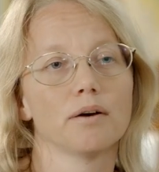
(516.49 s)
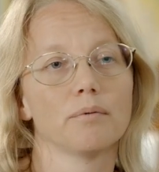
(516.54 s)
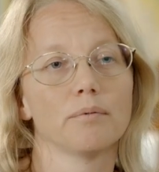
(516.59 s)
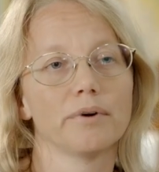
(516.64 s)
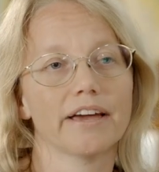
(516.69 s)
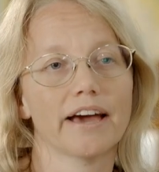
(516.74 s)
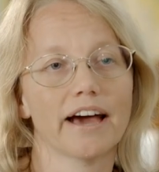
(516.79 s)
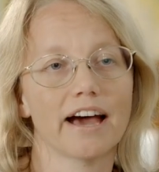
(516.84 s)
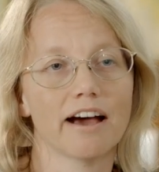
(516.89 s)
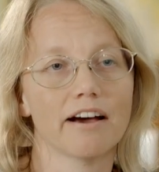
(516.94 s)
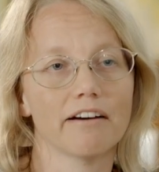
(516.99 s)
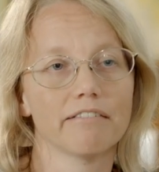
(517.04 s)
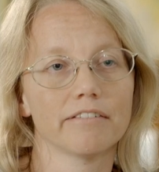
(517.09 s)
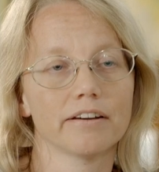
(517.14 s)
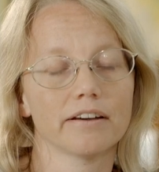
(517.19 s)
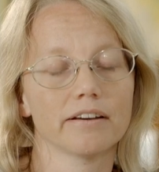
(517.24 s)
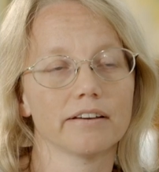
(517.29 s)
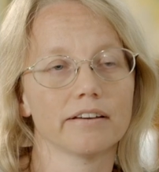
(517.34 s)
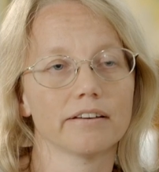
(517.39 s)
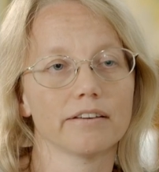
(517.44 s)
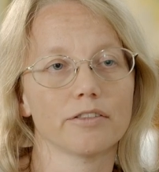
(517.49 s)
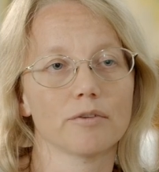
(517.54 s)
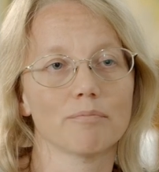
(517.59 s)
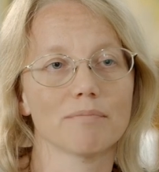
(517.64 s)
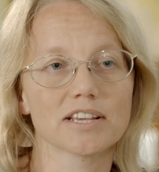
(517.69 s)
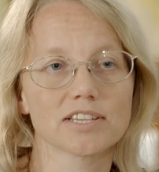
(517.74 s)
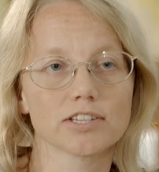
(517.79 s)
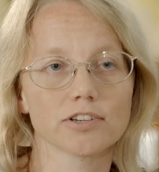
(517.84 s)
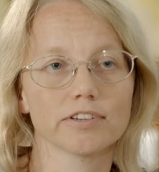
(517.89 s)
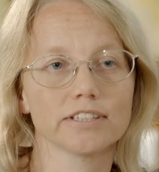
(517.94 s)
we have uh, the
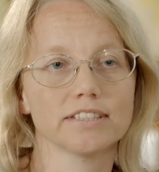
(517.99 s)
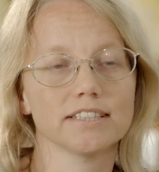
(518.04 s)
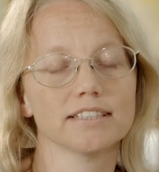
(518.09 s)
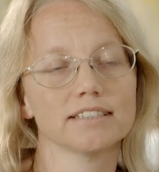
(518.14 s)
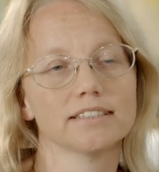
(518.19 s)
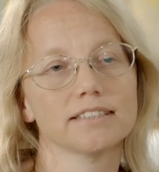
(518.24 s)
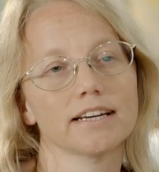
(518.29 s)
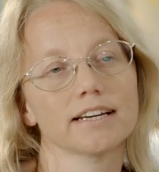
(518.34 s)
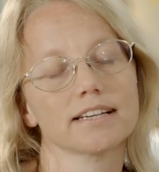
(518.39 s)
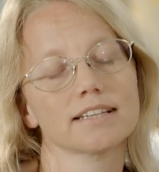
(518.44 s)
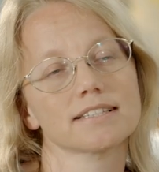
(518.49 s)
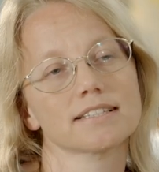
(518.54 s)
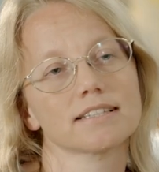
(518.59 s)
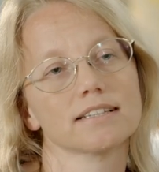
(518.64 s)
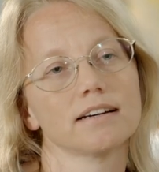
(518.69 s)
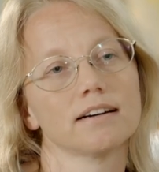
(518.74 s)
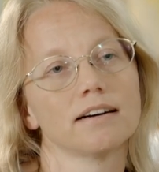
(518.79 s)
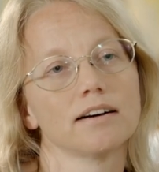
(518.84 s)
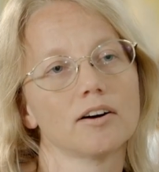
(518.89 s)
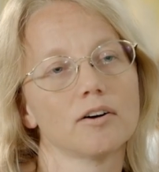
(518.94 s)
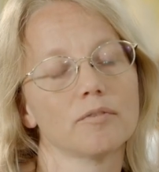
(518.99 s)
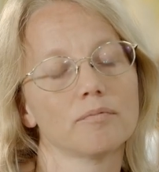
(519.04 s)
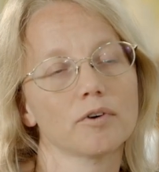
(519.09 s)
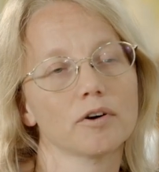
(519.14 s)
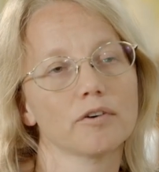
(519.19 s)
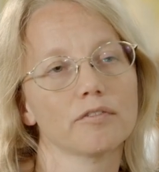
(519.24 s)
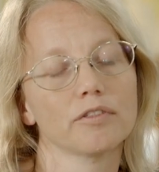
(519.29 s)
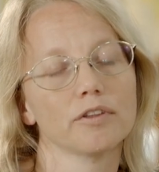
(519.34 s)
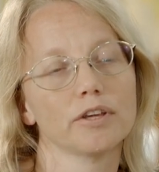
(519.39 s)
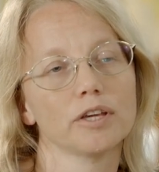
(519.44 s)
Masoretic text um,
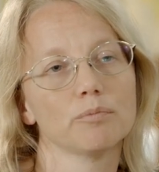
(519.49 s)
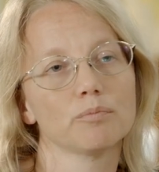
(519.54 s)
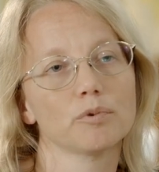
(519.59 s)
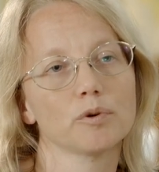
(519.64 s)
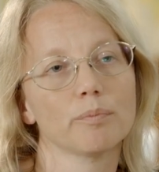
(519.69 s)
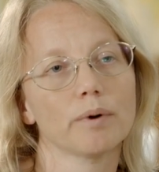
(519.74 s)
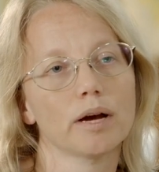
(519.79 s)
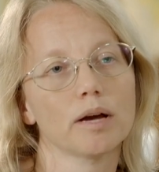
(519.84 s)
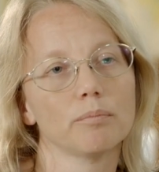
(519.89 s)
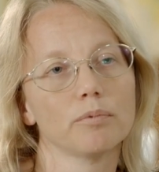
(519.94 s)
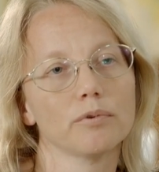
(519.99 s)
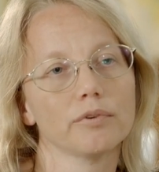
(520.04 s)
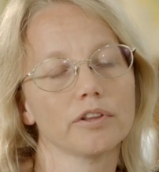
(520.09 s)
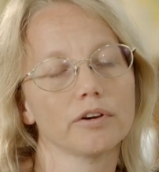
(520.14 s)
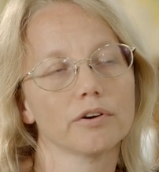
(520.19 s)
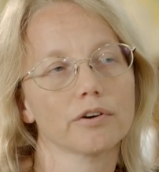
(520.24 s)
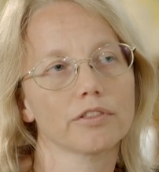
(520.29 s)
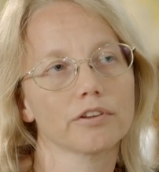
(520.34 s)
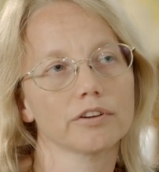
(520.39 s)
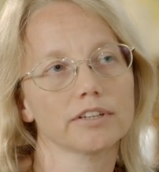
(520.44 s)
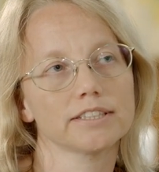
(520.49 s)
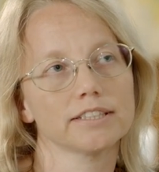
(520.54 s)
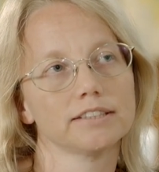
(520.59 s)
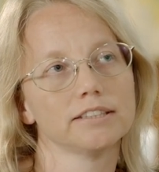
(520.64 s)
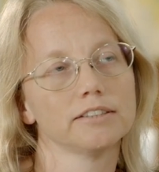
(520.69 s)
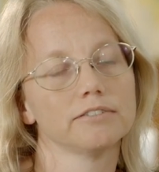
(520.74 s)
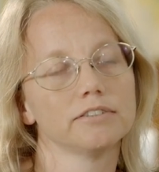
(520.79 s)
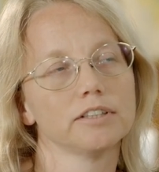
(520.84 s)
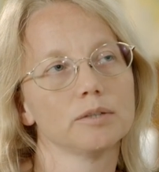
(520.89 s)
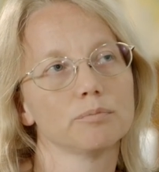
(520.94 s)
of the Hebrew Bible, the
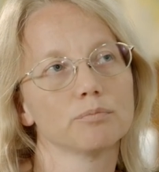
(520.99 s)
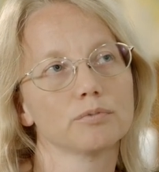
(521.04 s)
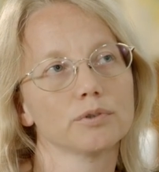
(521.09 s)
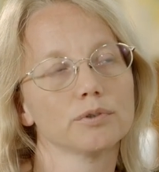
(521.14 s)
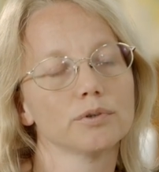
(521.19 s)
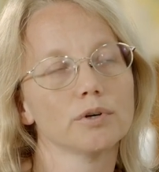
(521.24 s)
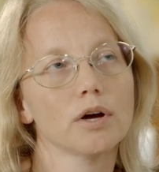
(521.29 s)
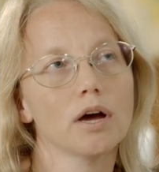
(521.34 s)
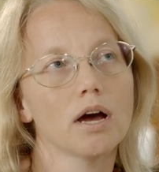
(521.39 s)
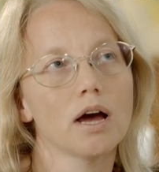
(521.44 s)
authoritative Hebrew